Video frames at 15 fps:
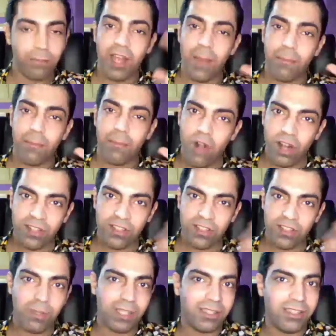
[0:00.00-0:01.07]
in
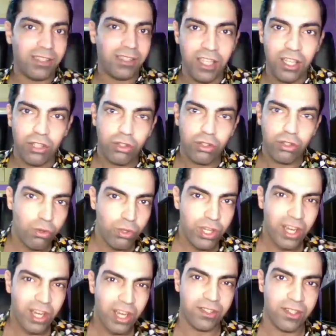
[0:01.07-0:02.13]
approximately
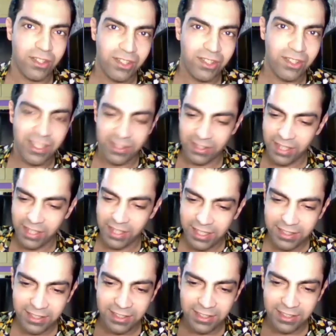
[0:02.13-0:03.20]
two years since
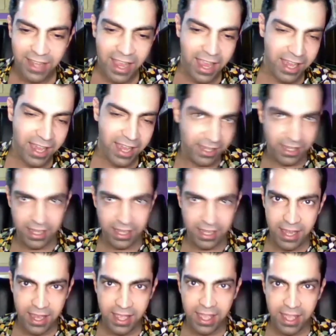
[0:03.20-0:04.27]

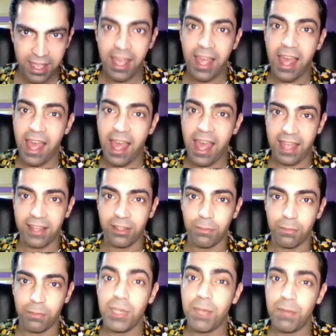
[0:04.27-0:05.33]
today.
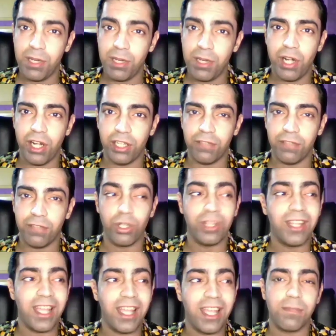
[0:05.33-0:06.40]
And be prepared
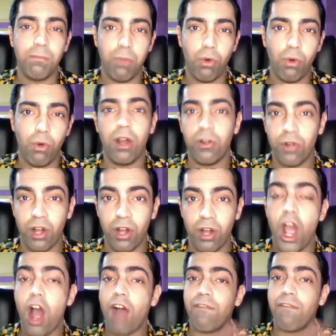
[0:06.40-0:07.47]
for the next bull
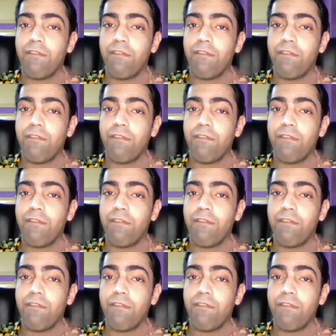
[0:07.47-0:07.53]
run.